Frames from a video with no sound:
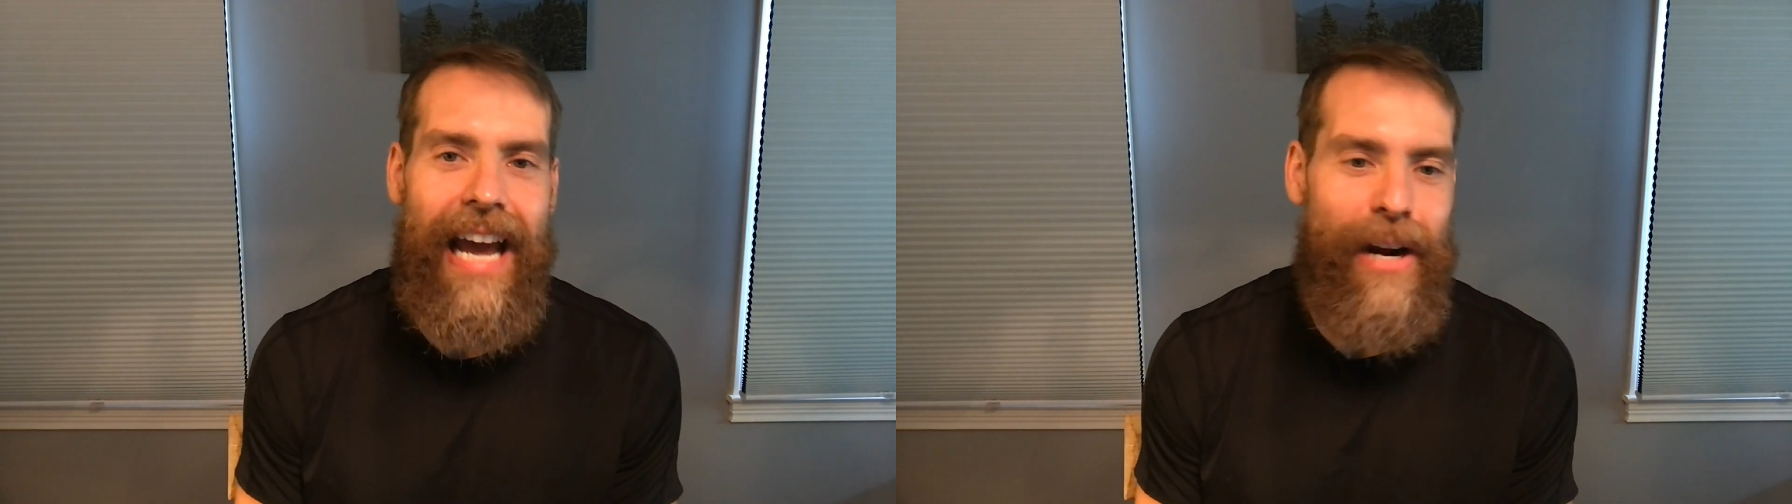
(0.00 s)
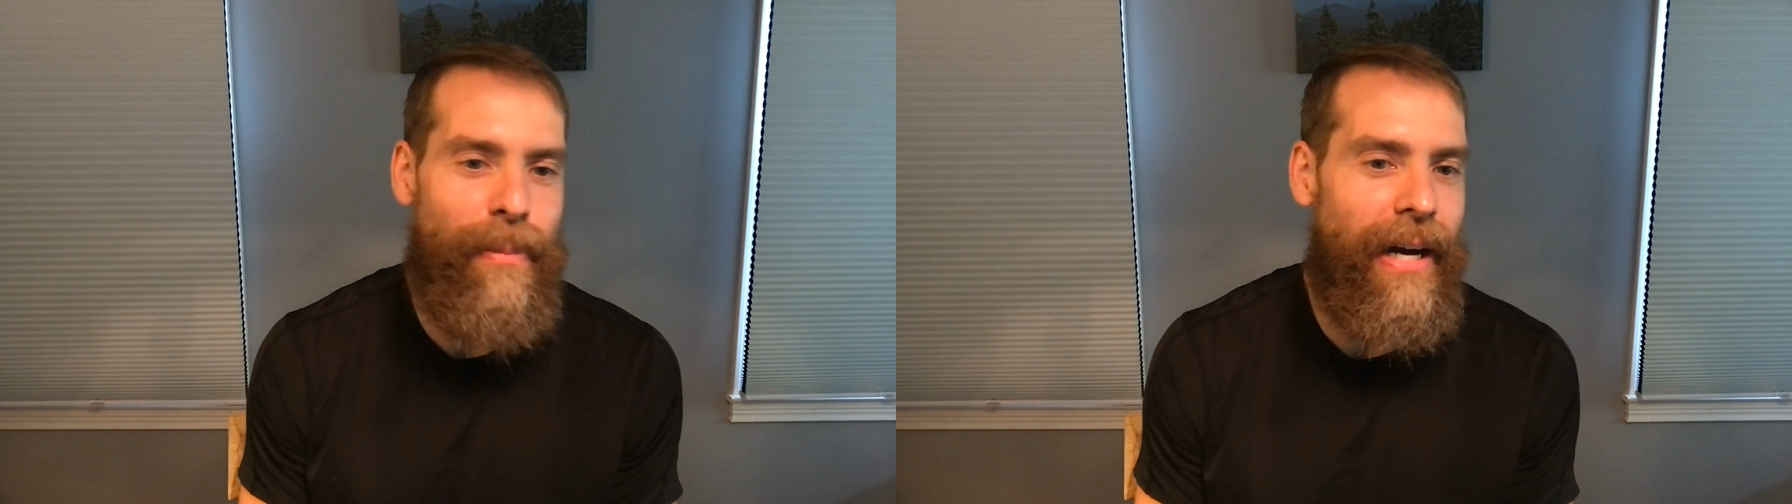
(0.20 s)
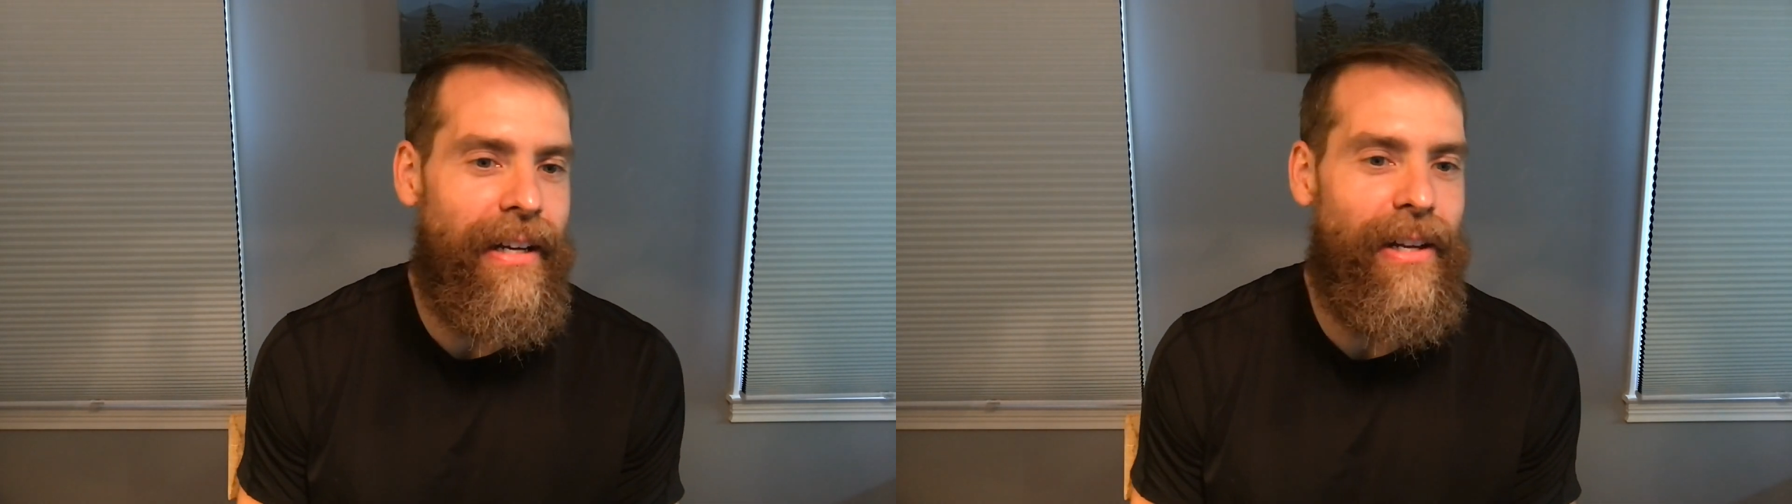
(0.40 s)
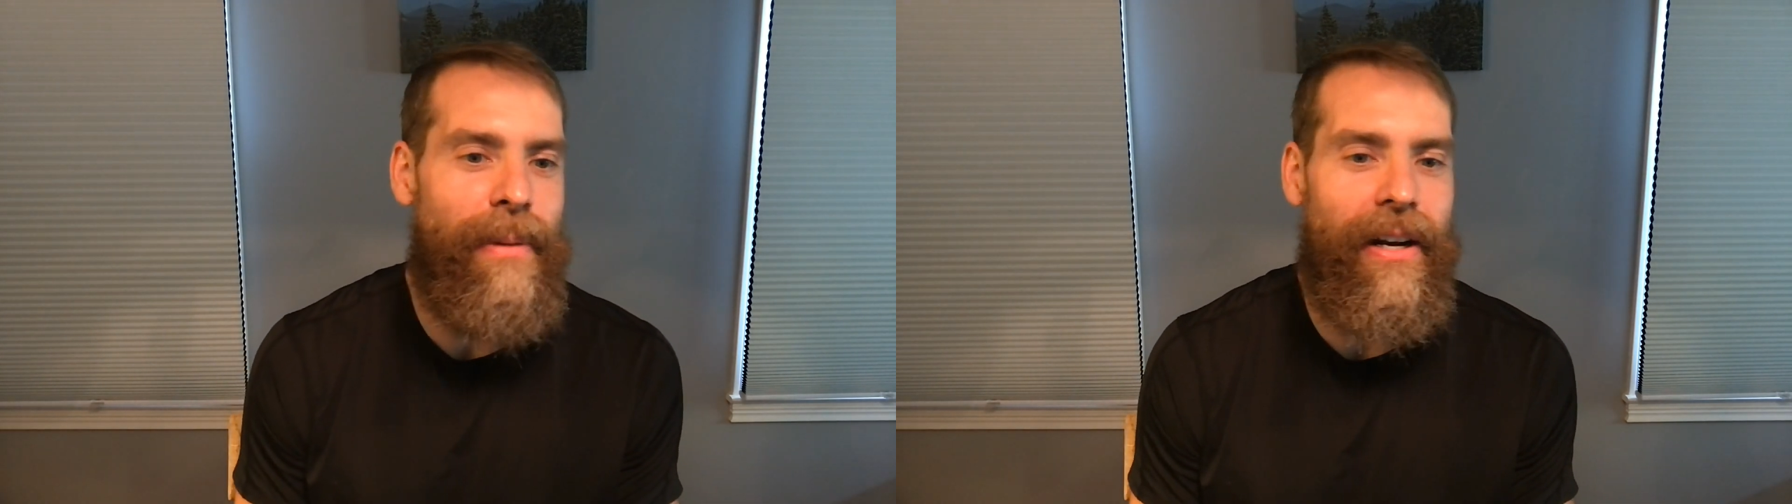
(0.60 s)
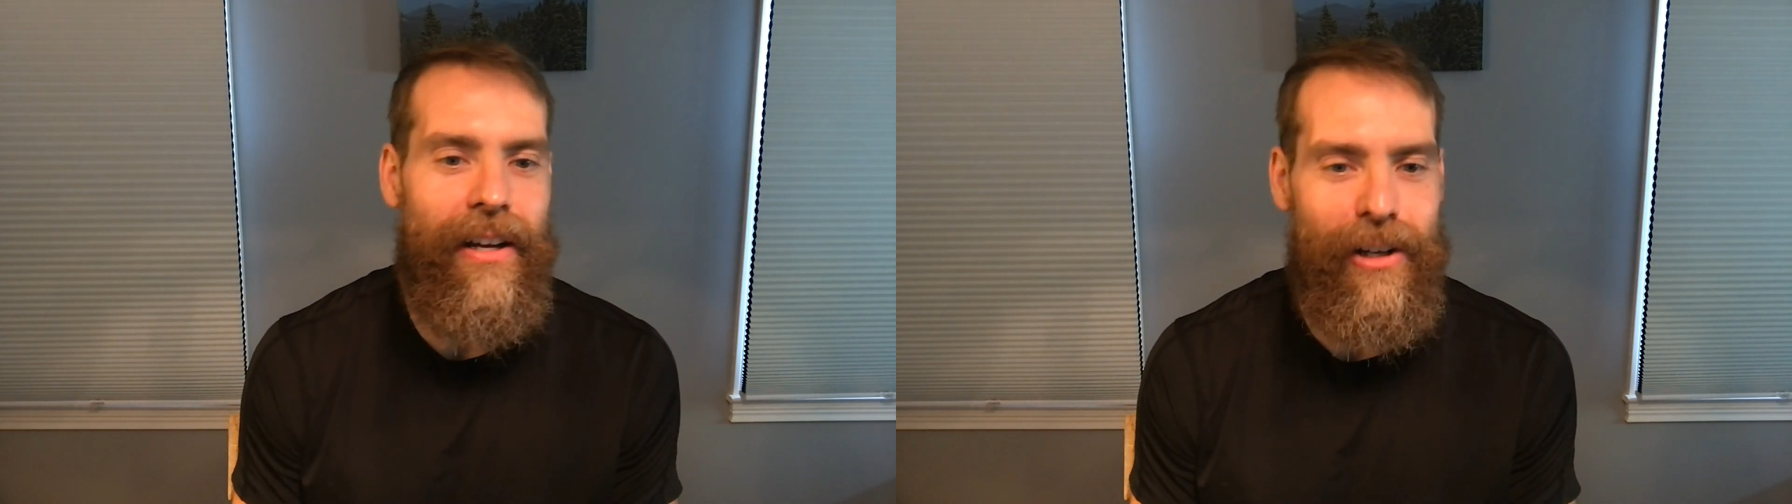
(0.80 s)
out of pocket,
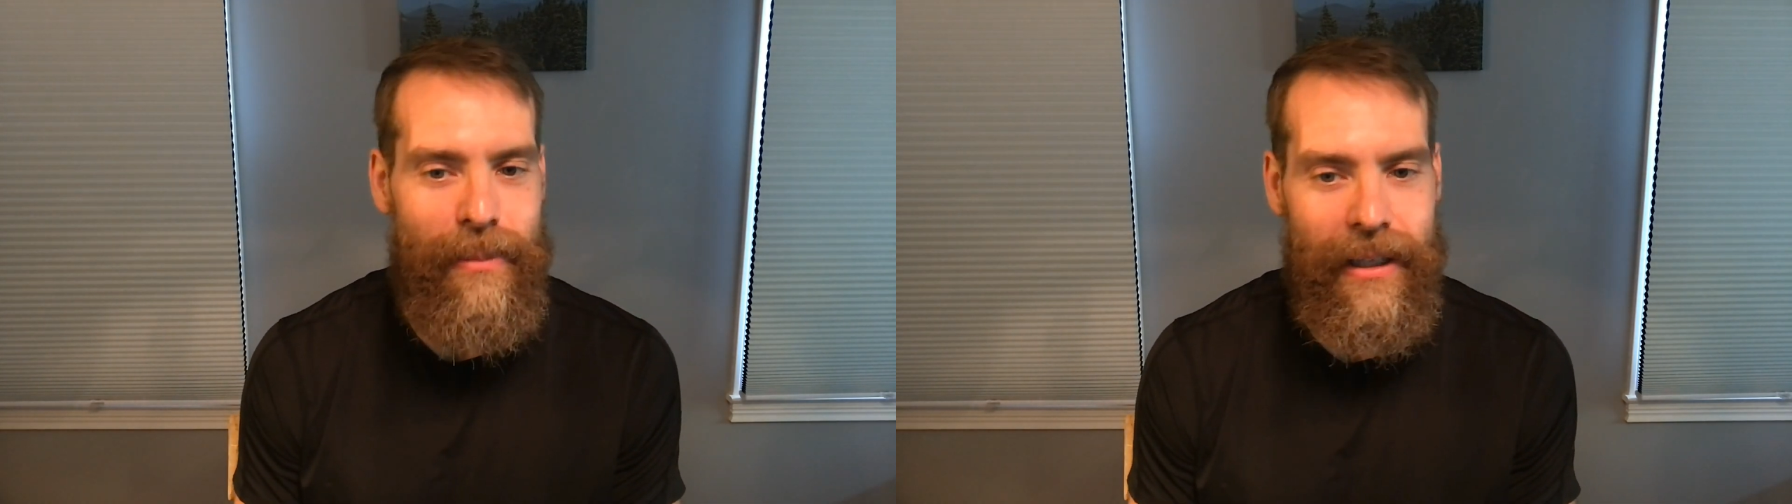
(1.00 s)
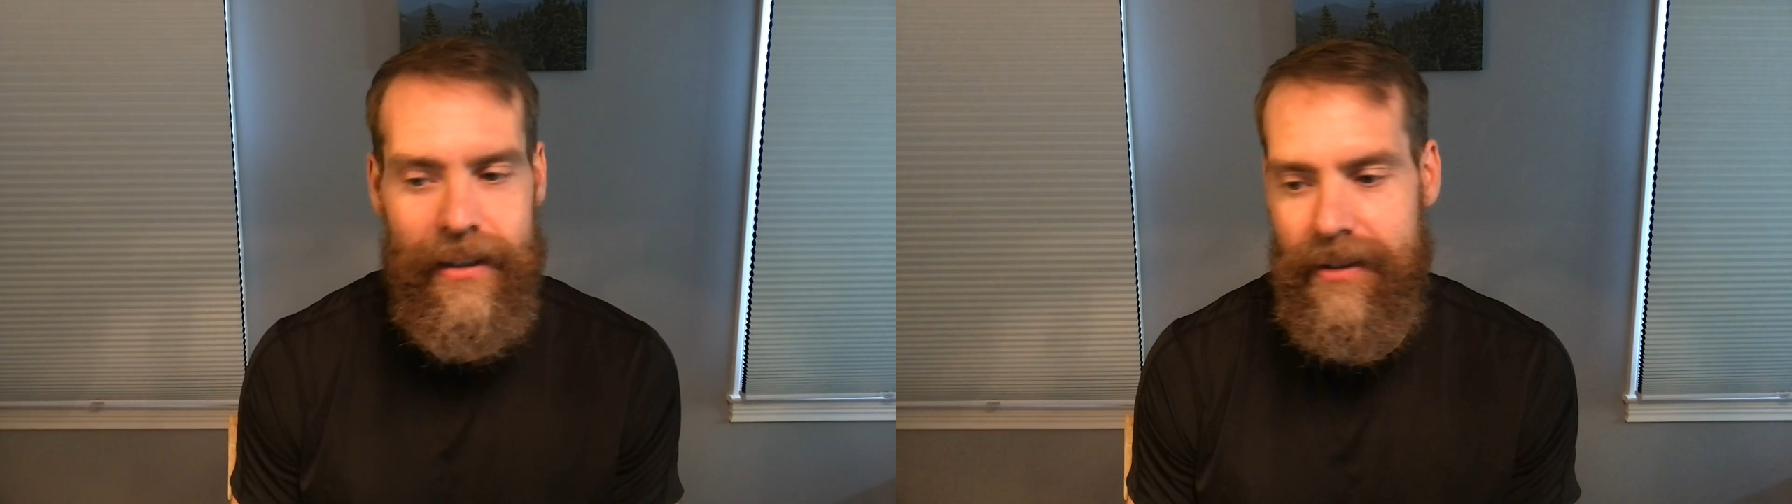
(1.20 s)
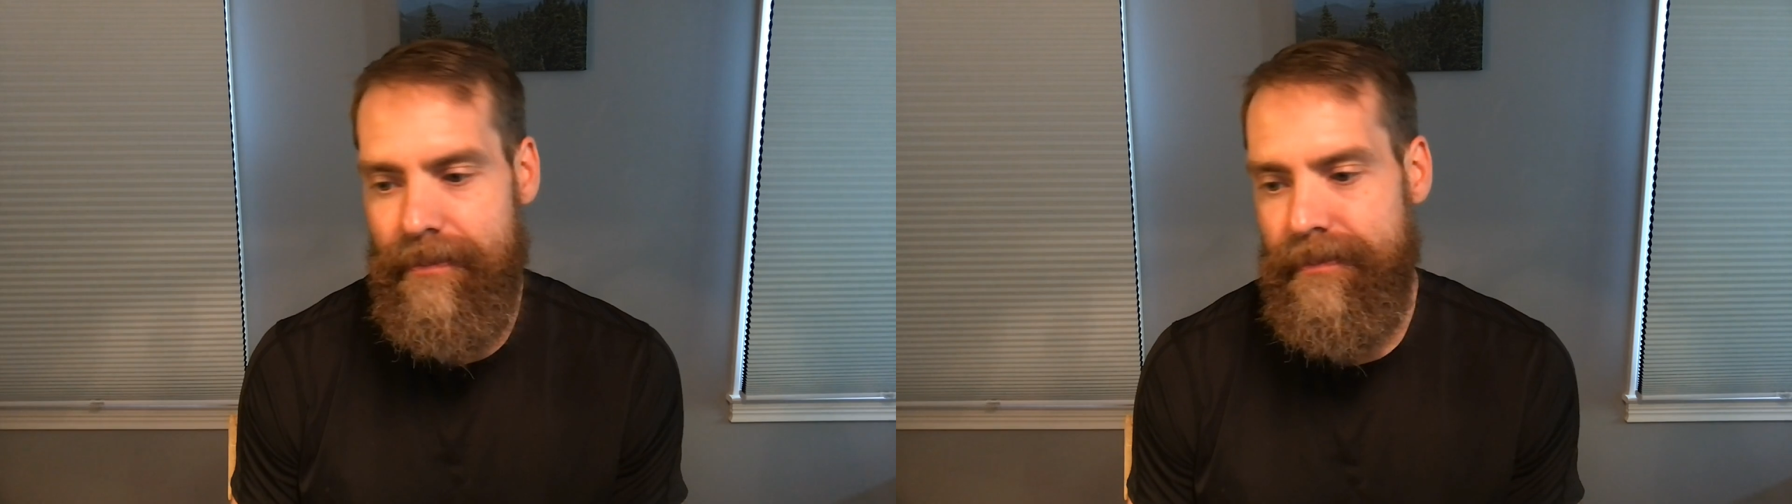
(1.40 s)
about $100.